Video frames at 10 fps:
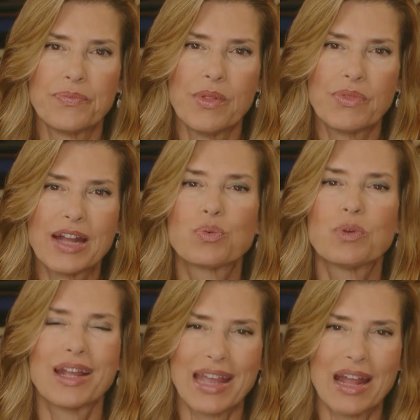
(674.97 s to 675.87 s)
That's
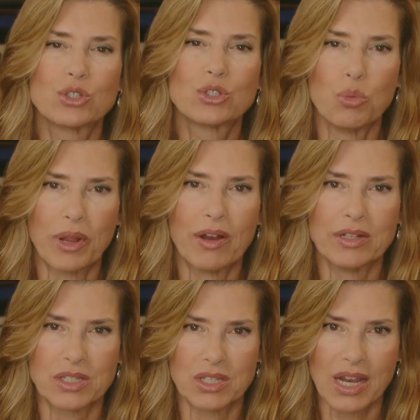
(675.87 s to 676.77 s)
what I counsel
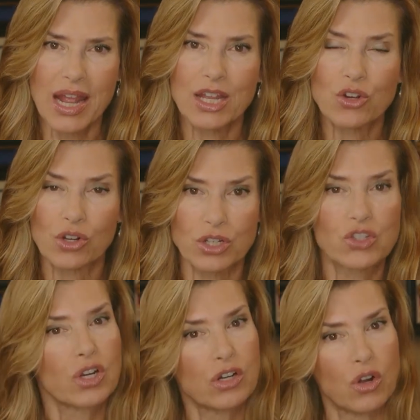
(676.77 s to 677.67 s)
parents today. You're going to
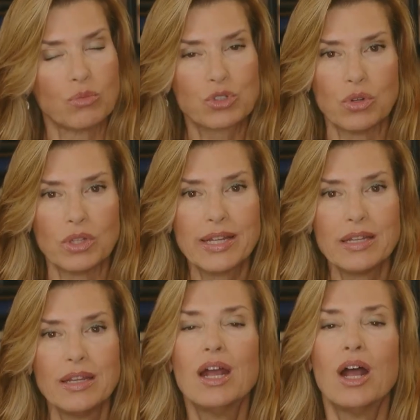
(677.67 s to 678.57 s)
start homeschooling?
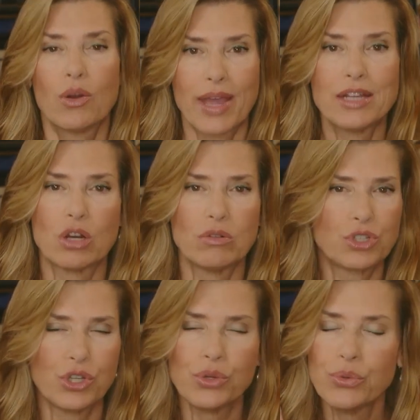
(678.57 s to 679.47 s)
Okay, don't
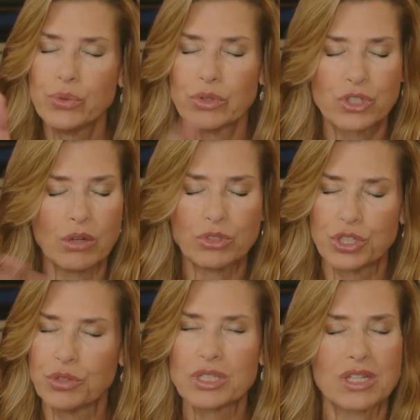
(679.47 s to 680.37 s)
do
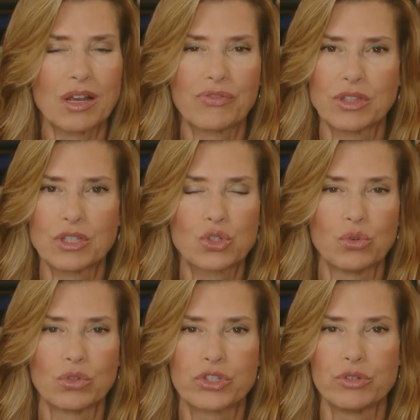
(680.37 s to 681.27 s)
the stuff that the
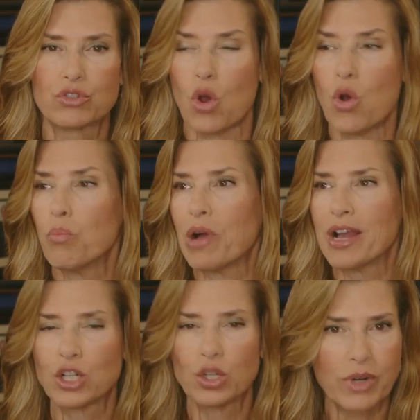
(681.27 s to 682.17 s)
schools do. Don't
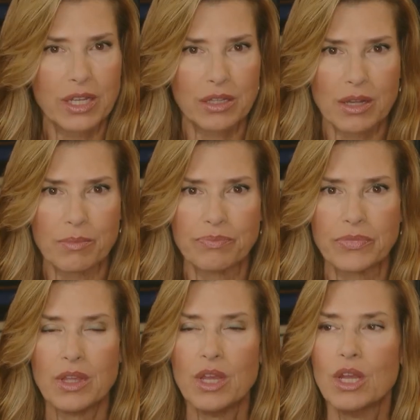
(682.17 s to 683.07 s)
buy curriculum.
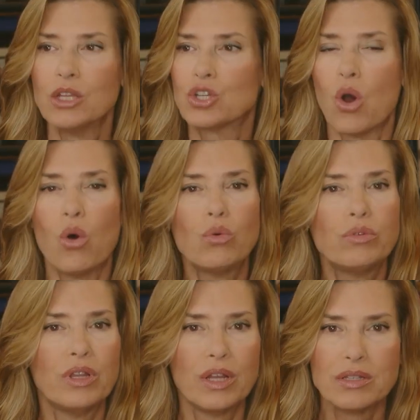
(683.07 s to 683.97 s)

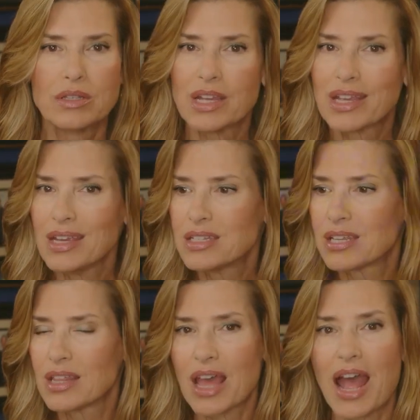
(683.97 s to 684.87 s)
Don't dig
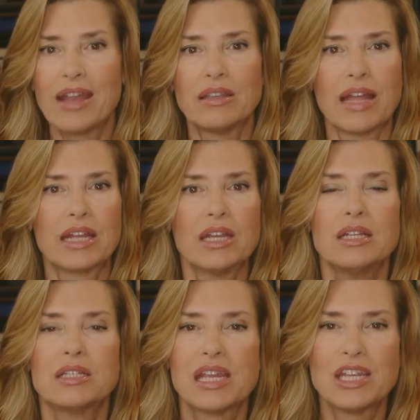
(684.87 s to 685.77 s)
into that, like
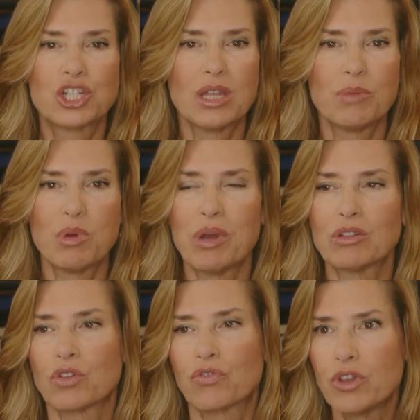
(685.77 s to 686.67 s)
teaching them
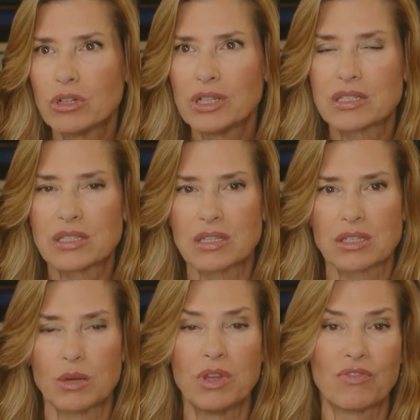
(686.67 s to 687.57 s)
about the feudalist
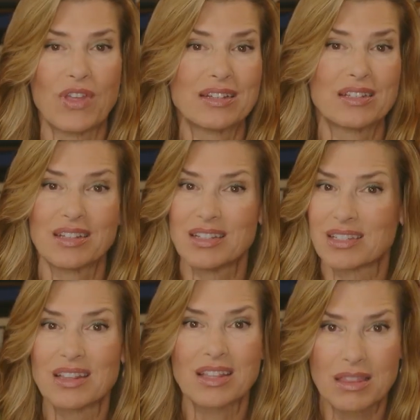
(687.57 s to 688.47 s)
system if that
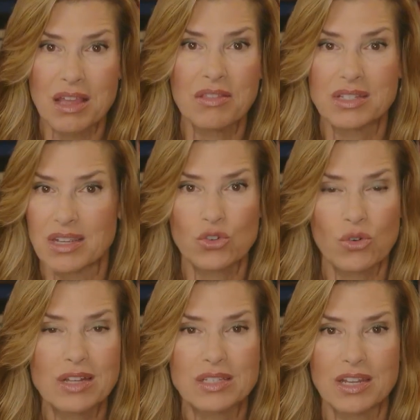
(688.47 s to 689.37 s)
isn't the thing that's
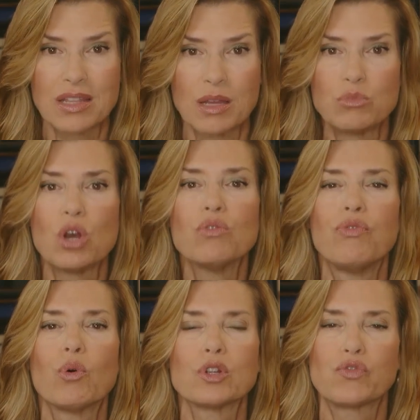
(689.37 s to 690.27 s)
interesting them. Don't
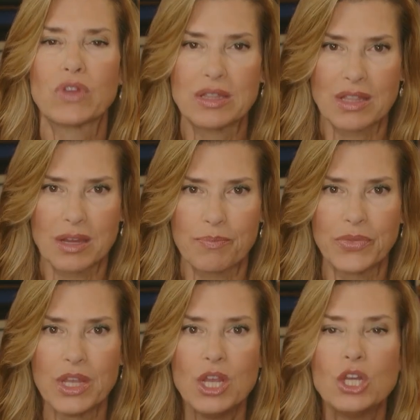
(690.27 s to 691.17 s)
force feed them.
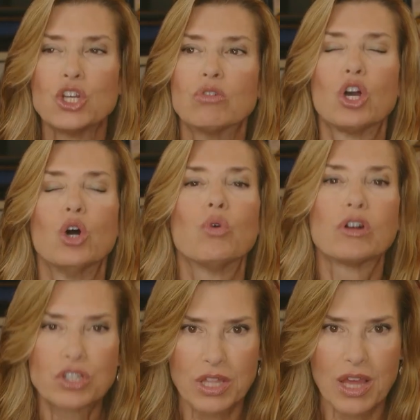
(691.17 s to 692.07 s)
Don't
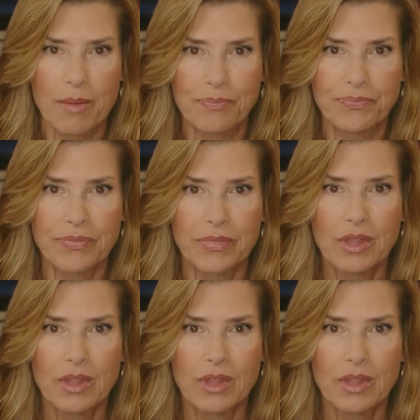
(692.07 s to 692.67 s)
coerce them.